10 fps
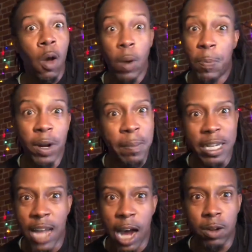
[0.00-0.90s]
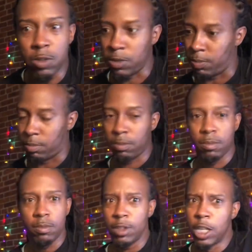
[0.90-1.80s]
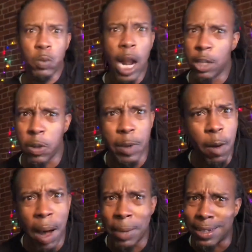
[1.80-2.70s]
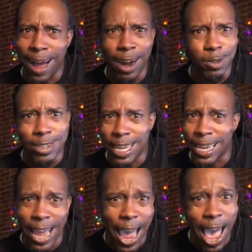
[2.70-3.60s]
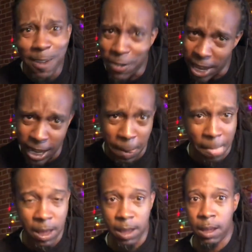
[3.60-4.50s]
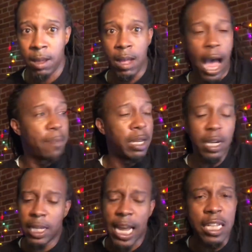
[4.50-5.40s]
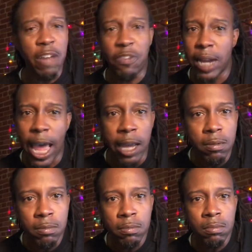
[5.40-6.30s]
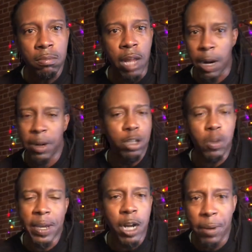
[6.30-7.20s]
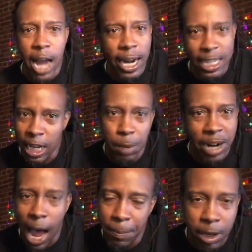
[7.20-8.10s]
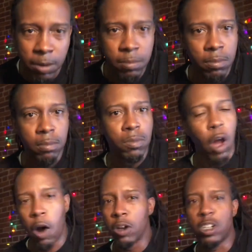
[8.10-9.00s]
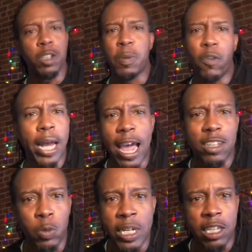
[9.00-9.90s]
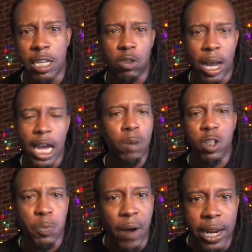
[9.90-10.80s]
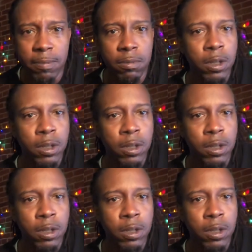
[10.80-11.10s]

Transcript: We pull a McDonald's. This is when I used to be on my McDonald's kick heavy. I immediately got that filet. That number used to be a number 9. I got that number 9 meal. Large, just before they had sweet tea, so I got it with a Sprite.